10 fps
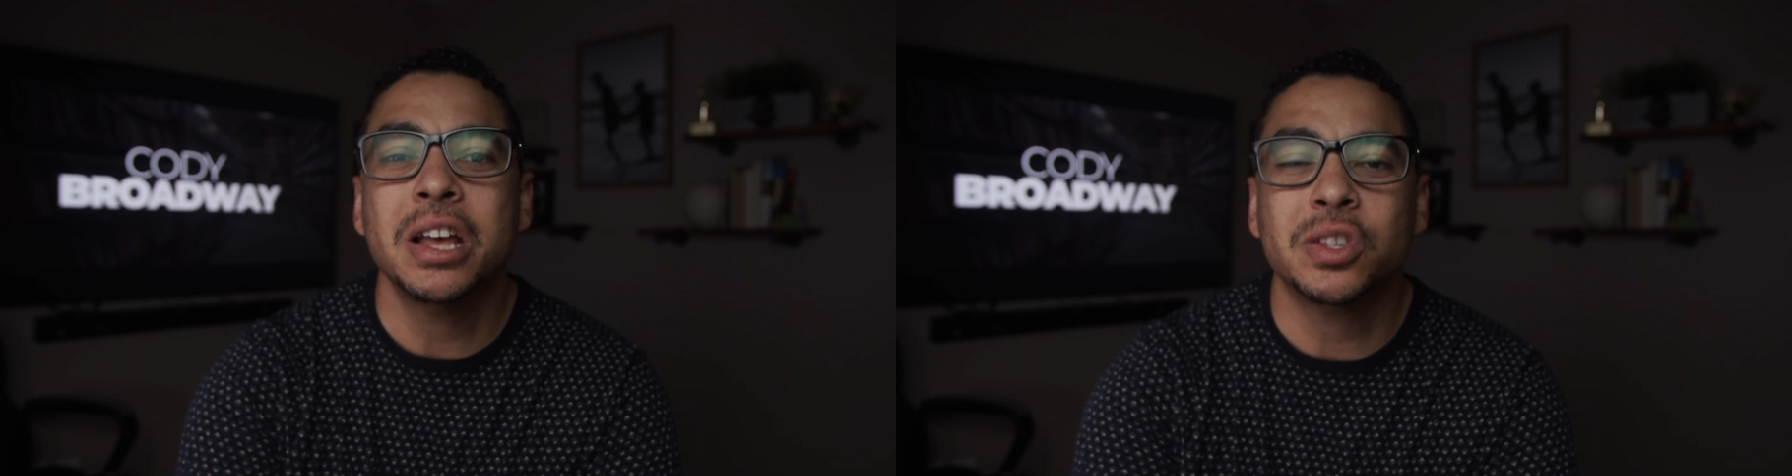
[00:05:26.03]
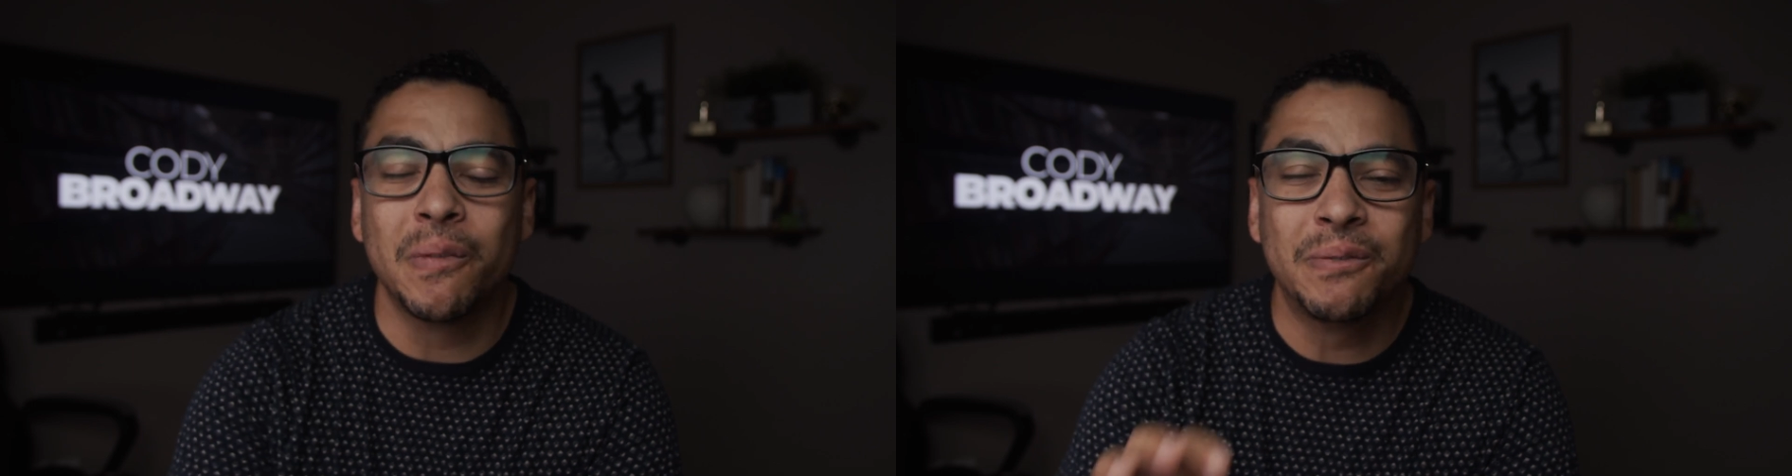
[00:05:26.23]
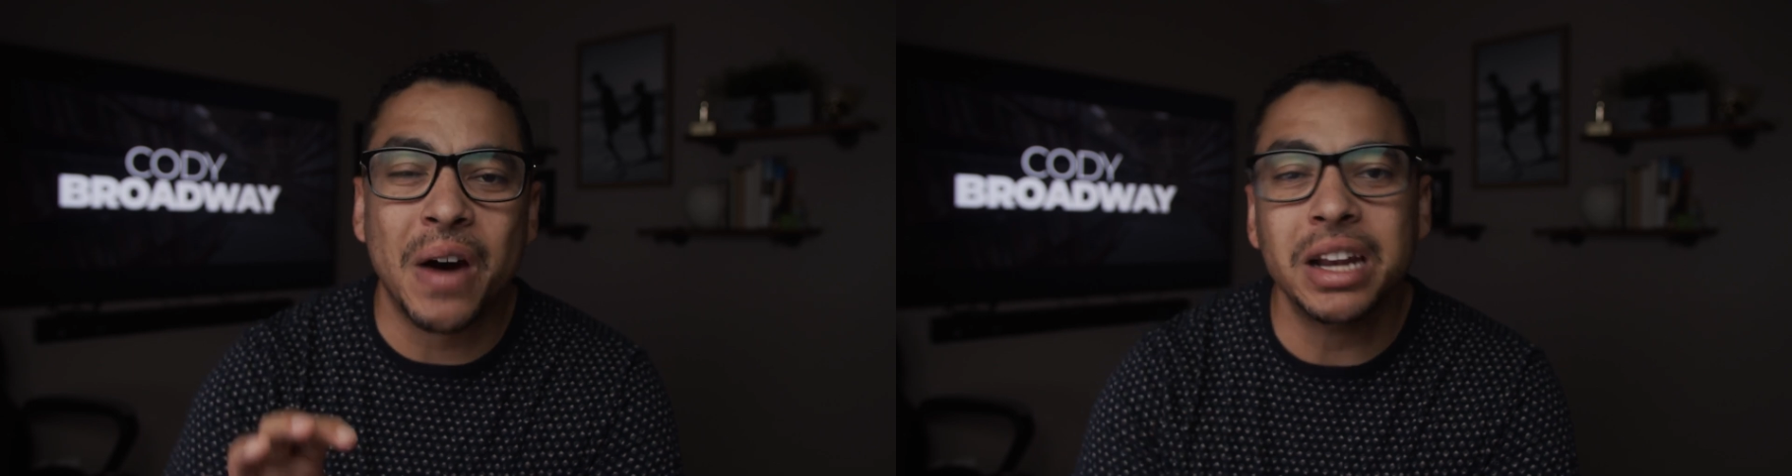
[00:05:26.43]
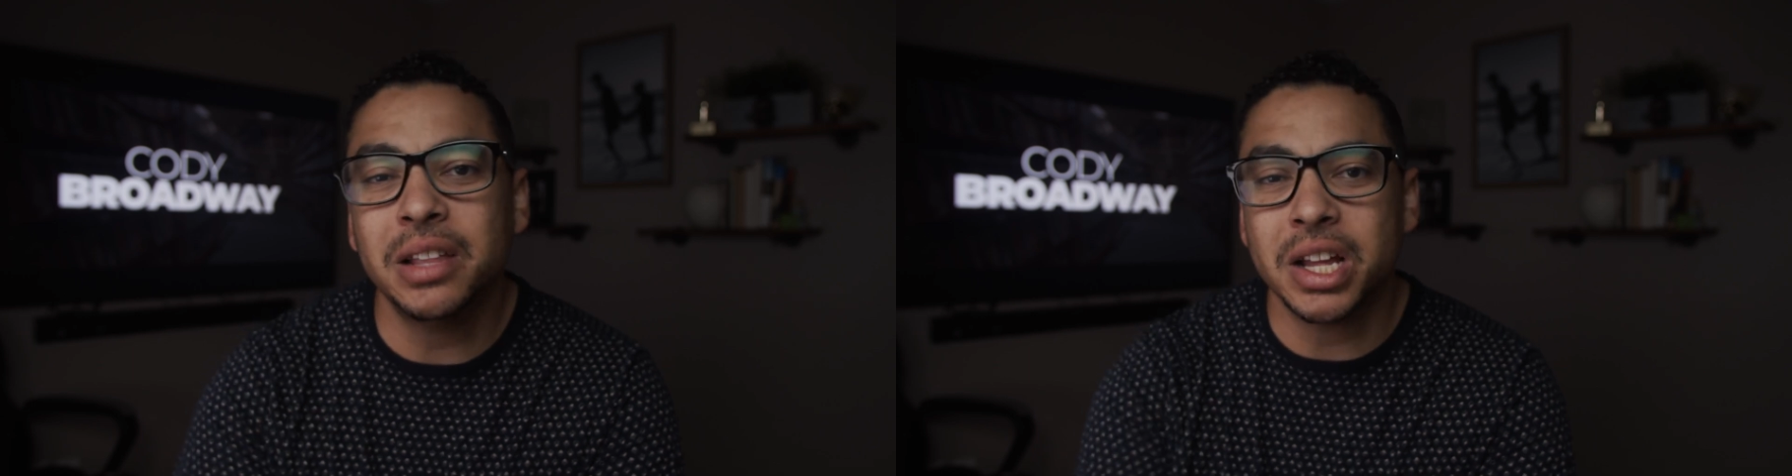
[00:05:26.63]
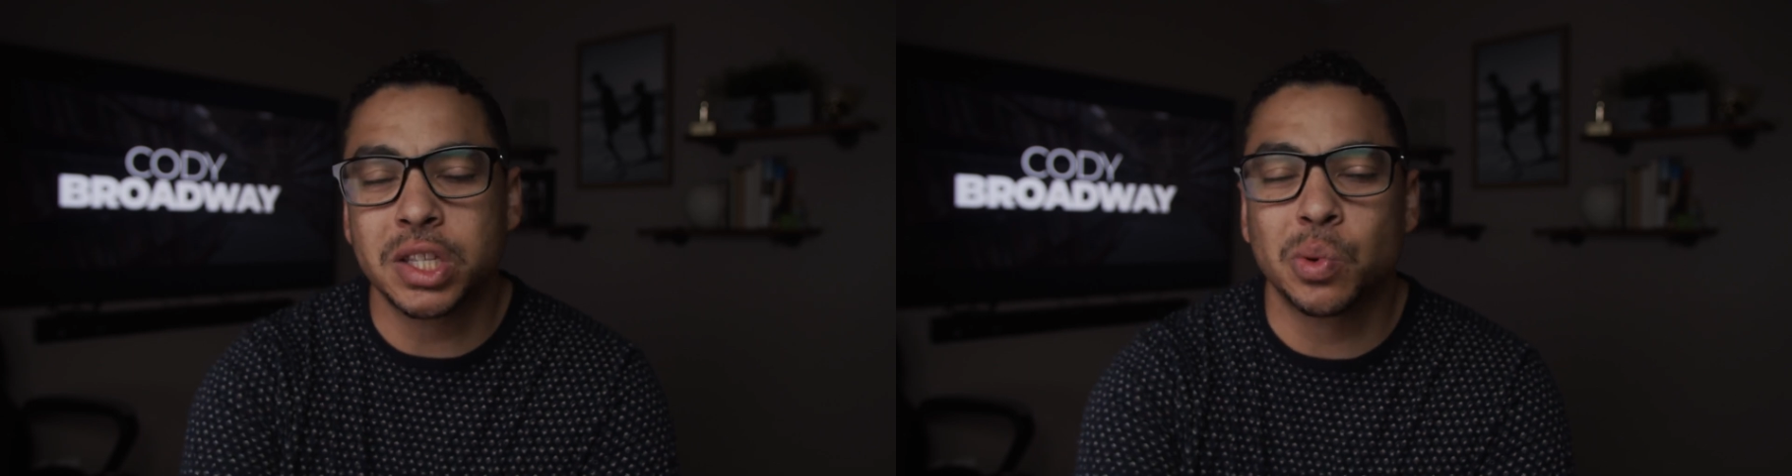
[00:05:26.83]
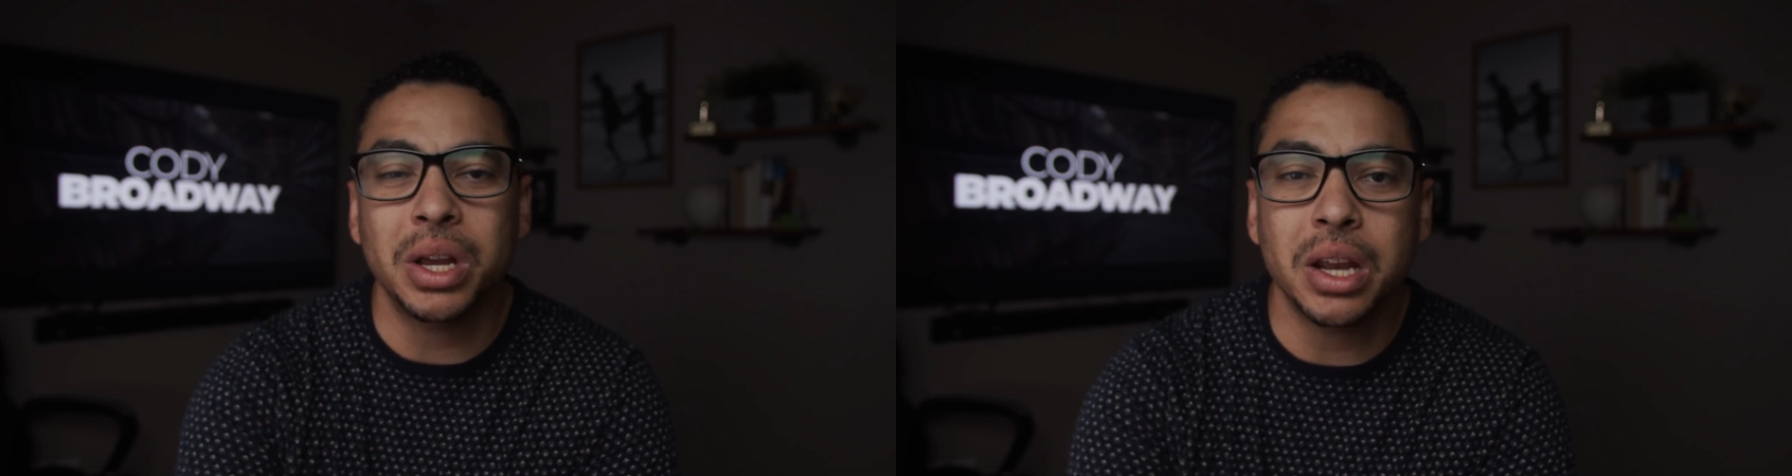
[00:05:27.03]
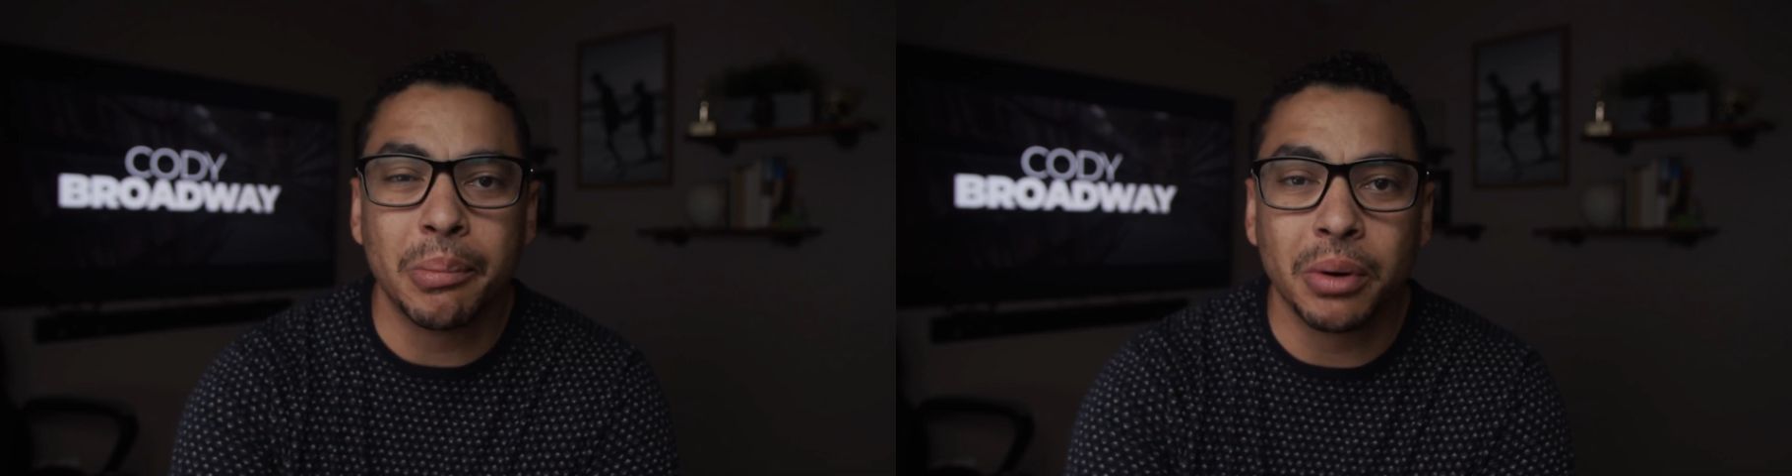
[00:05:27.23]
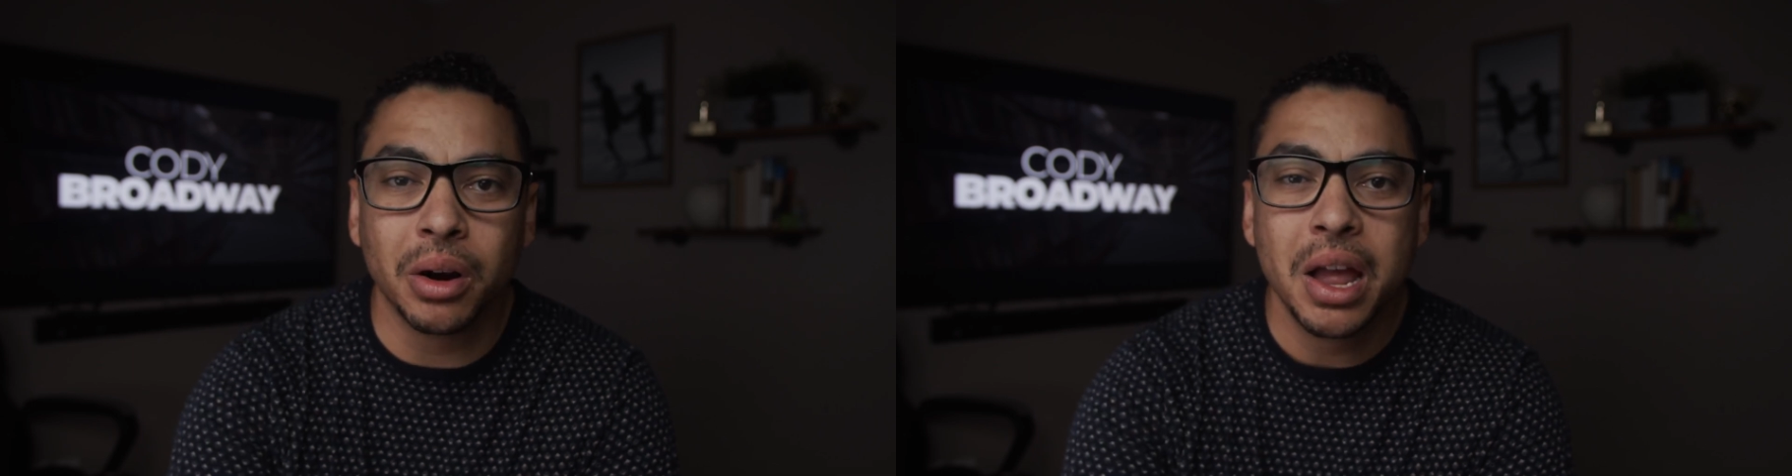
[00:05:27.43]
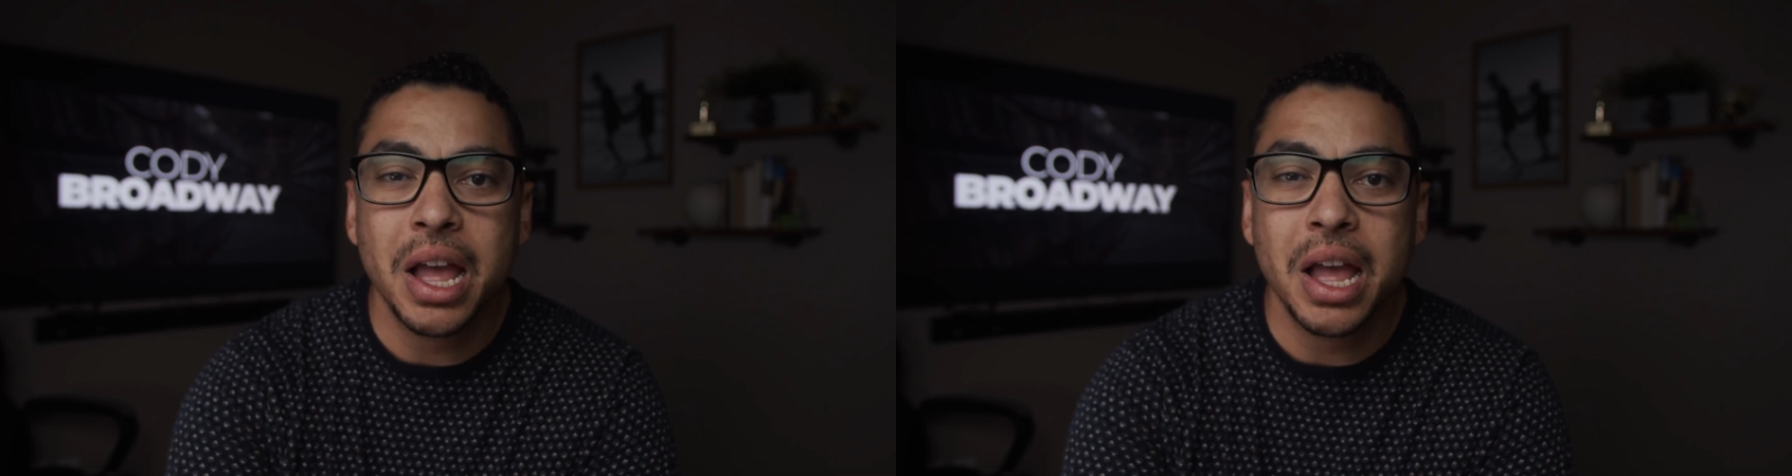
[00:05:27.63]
So finding that sweet number